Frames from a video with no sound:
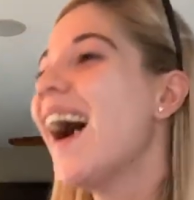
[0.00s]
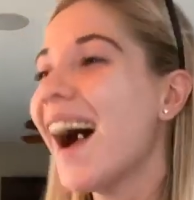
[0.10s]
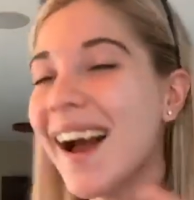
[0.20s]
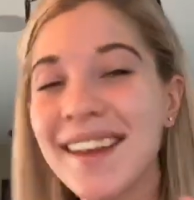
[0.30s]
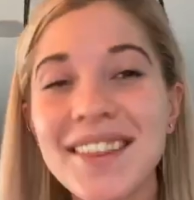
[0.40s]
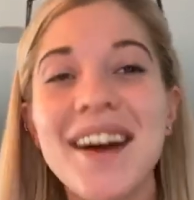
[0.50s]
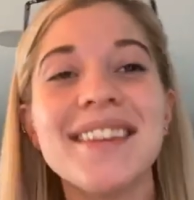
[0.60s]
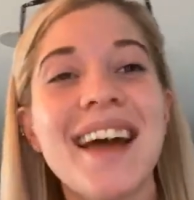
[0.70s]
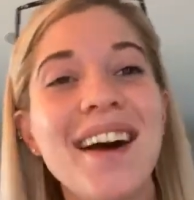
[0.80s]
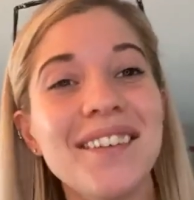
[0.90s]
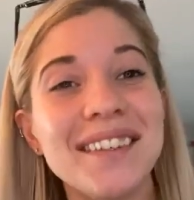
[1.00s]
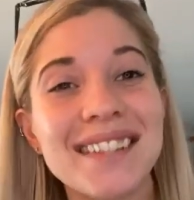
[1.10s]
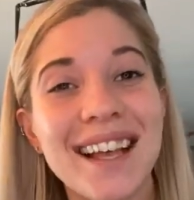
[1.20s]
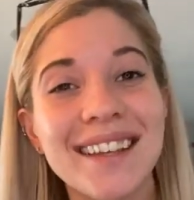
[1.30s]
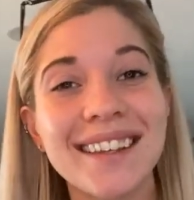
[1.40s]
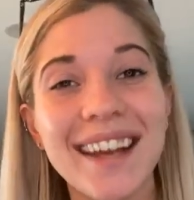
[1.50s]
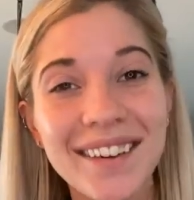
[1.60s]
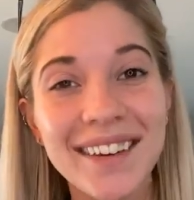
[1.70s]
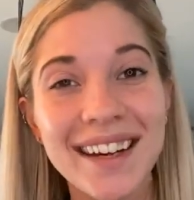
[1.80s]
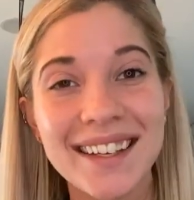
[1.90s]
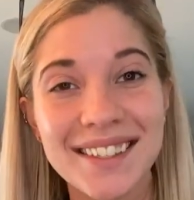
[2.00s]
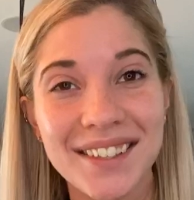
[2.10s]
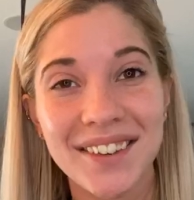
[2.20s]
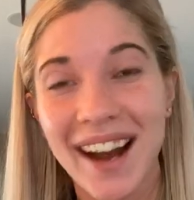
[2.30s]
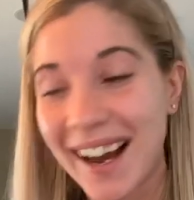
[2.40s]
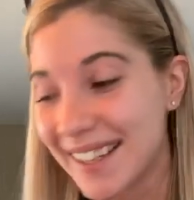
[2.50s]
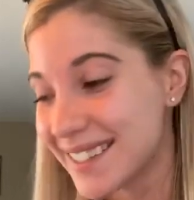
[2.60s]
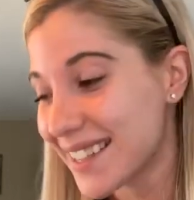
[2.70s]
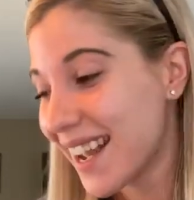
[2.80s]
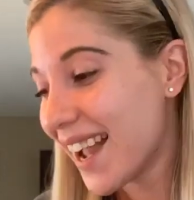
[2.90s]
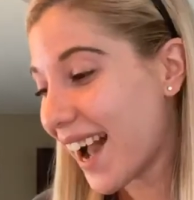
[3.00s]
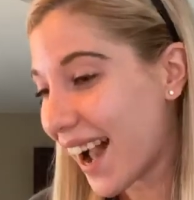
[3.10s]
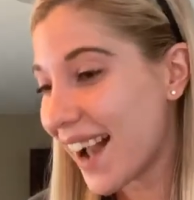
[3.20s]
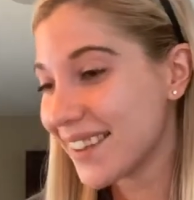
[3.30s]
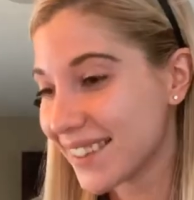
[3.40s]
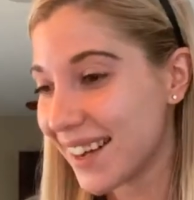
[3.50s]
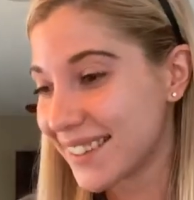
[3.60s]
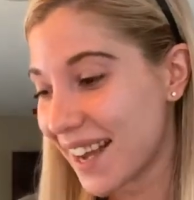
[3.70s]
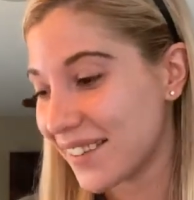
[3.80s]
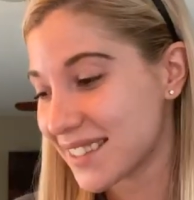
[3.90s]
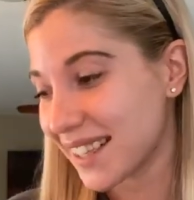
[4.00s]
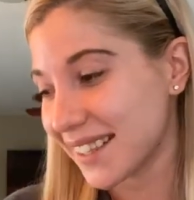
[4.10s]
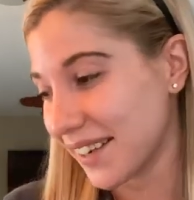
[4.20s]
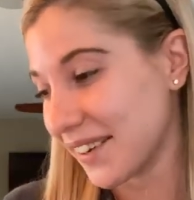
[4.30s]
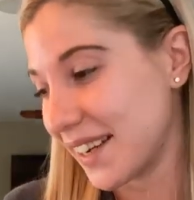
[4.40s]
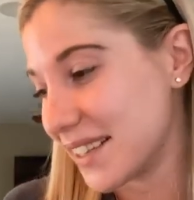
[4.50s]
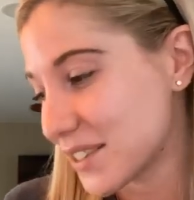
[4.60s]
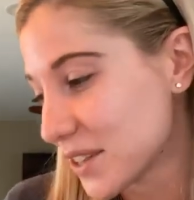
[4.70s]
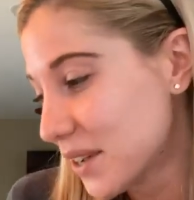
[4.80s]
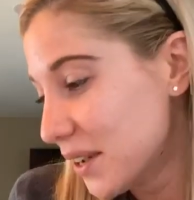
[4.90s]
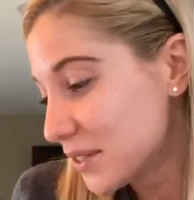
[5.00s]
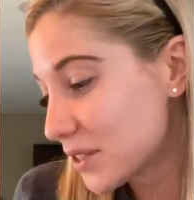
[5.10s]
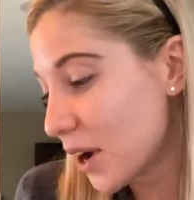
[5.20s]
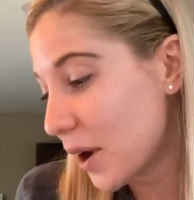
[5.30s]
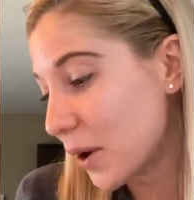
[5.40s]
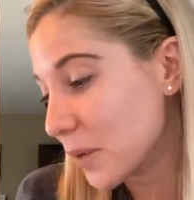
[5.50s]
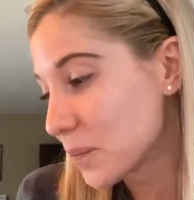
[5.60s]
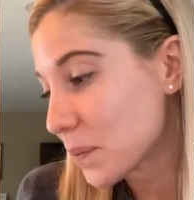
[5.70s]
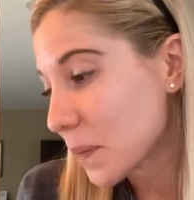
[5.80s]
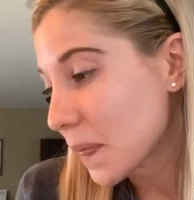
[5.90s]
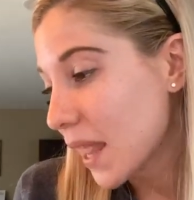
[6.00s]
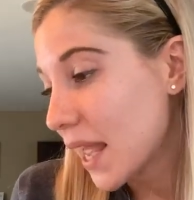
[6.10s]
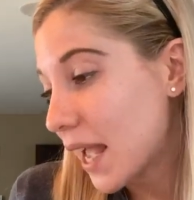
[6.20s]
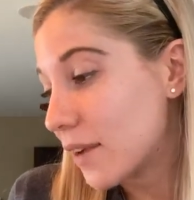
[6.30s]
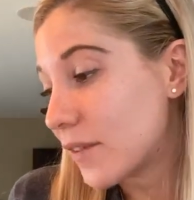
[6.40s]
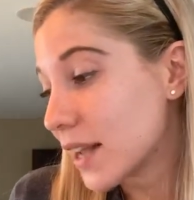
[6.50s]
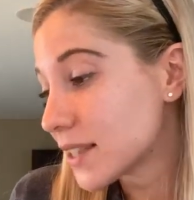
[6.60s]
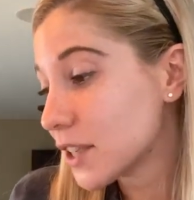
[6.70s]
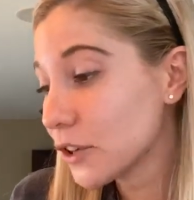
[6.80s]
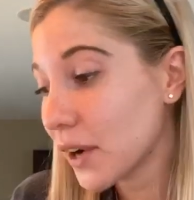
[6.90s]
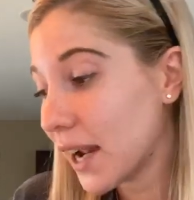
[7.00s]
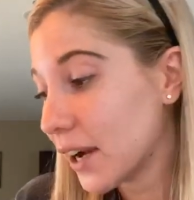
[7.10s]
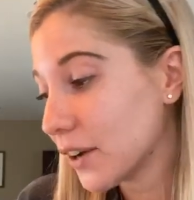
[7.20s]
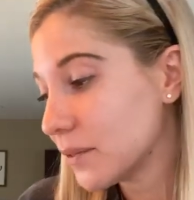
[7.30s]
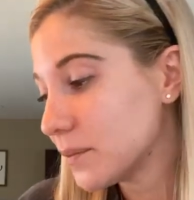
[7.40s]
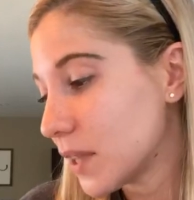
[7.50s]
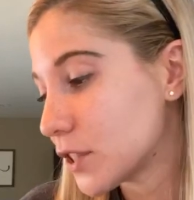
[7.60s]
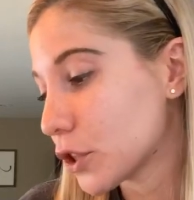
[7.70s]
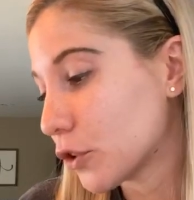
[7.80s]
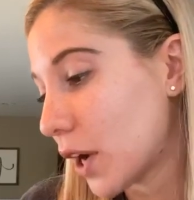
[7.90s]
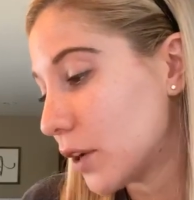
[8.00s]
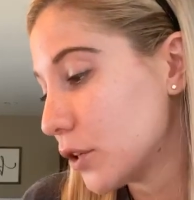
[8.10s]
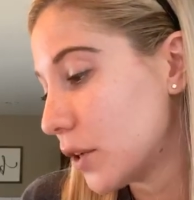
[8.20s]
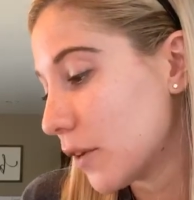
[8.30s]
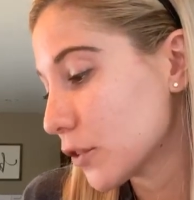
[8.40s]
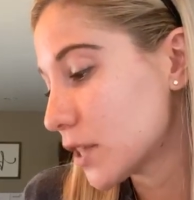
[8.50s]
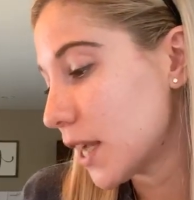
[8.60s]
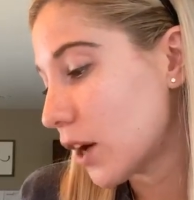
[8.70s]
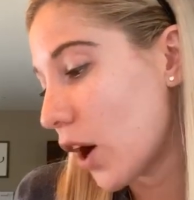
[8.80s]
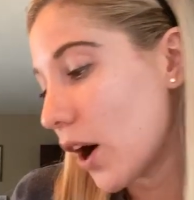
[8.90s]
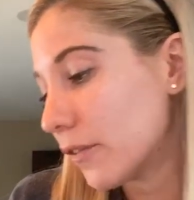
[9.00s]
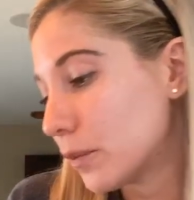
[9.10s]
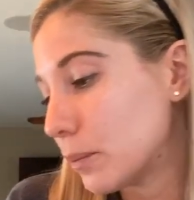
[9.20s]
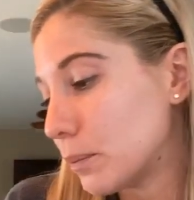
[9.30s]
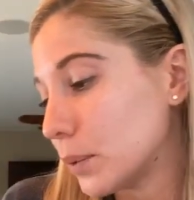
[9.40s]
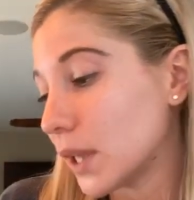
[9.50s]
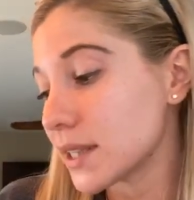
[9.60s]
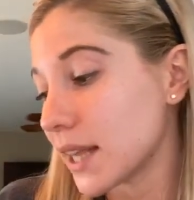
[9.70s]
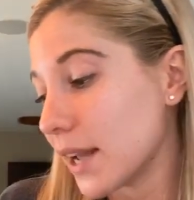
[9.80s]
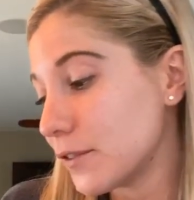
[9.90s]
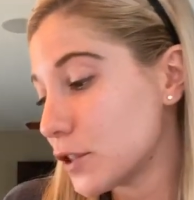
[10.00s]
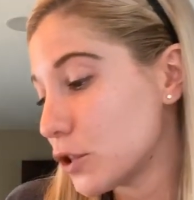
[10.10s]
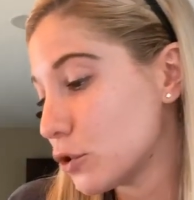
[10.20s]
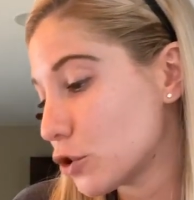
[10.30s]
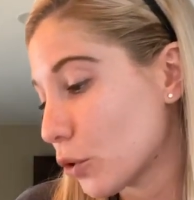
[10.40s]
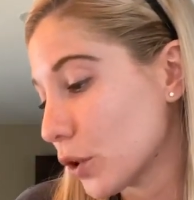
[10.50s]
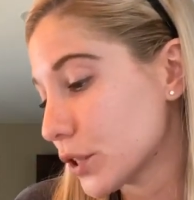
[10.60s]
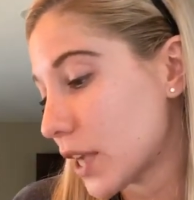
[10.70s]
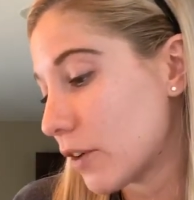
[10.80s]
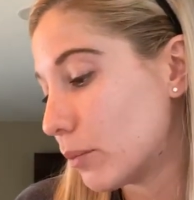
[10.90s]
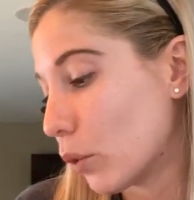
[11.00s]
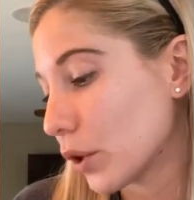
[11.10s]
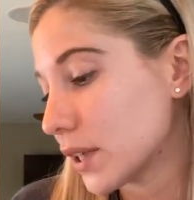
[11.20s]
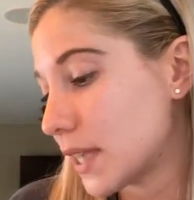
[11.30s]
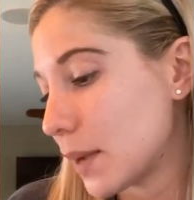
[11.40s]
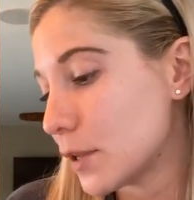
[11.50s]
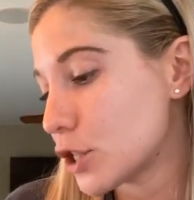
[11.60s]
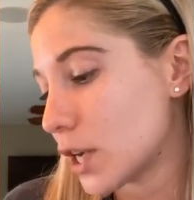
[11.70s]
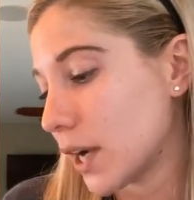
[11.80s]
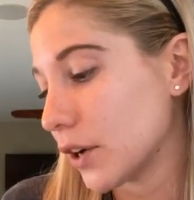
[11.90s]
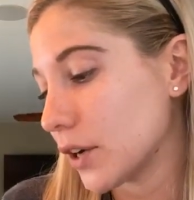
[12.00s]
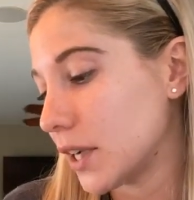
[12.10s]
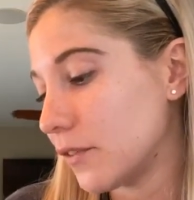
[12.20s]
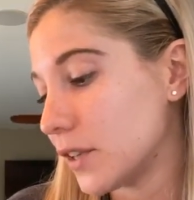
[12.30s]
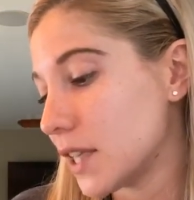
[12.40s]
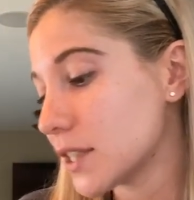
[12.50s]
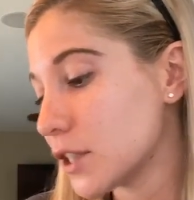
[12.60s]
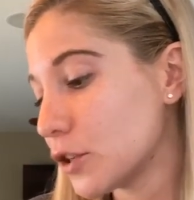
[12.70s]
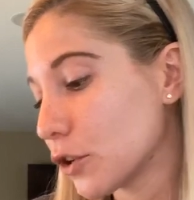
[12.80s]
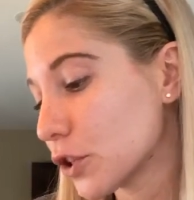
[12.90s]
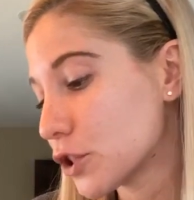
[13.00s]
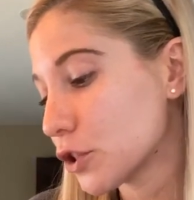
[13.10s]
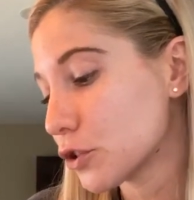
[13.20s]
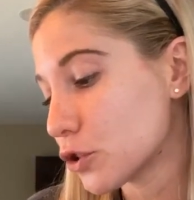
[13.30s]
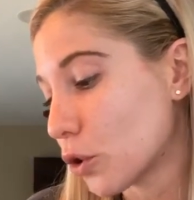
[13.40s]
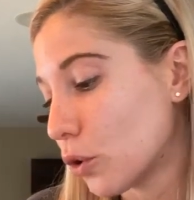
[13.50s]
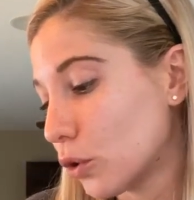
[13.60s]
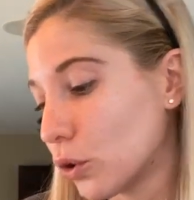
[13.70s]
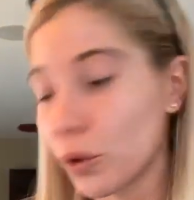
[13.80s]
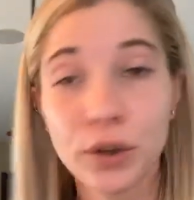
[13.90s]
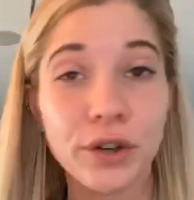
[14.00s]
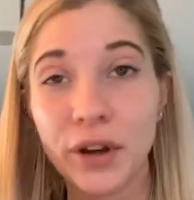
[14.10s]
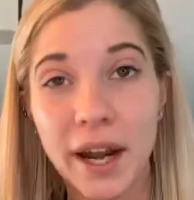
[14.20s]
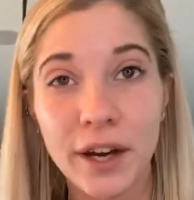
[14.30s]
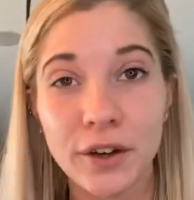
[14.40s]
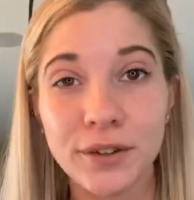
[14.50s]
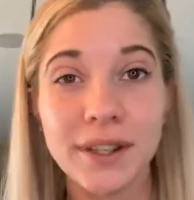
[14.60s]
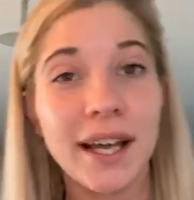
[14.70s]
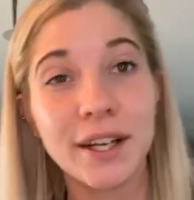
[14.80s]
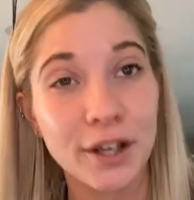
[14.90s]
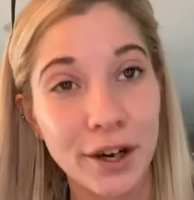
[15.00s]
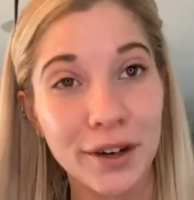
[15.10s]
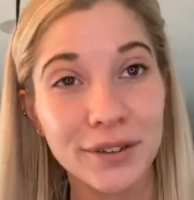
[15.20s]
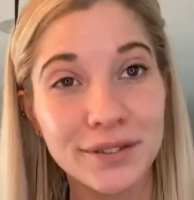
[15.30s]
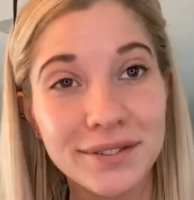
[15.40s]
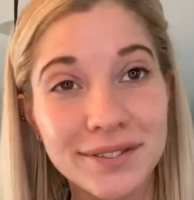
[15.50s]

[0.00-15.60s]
I thought that was hilarious, you guys. I thought that was hilarious. So, invest in your hair. the crown you never take off. Plus, life is too short to have boring, damaged hair. And if it doesn't nourish your soul or your hair, let it go.